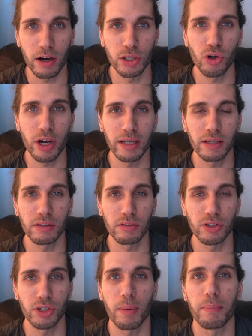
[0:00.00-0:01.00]
I try
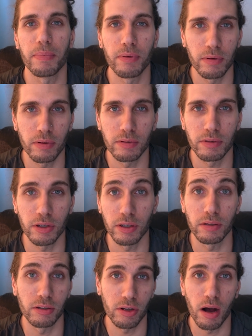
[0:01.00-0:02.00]
and jump
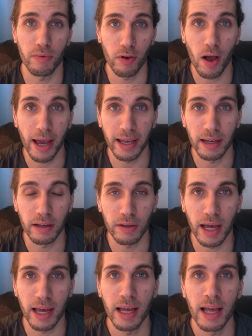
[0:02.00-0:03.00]
to start flying,
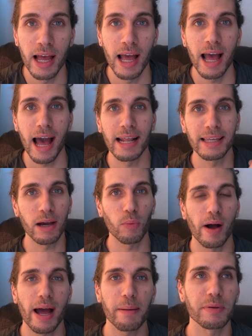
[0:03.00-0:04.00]
okay? And yet
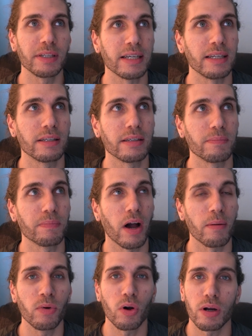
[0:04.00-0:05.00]
what happens is
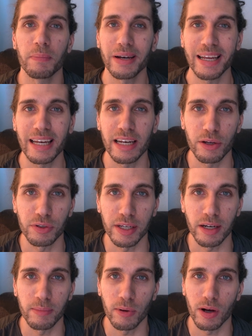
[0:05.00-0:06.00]
I'm not completely
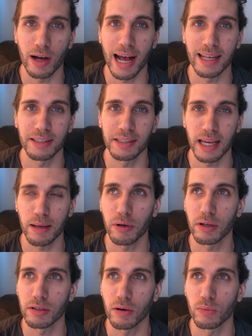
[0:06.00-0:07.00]
lucid. I'm not as
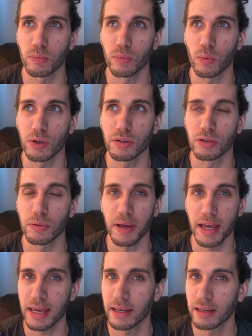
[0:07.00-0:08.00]
stable as I would want to
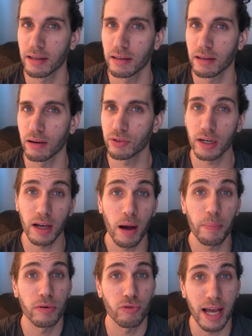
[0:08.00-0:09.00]
be. I've done a
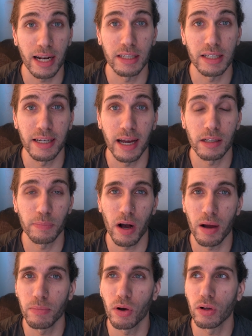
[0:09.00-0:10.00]
couple of reality checks, but
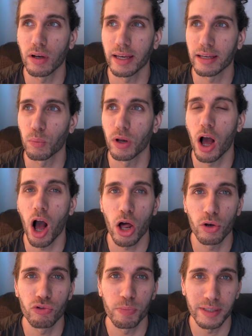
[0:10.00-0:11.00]
I'm not like
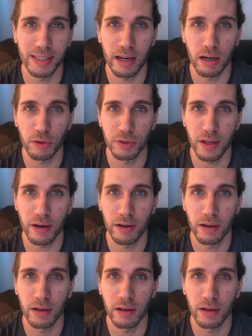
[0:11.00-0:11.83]
100% lucid.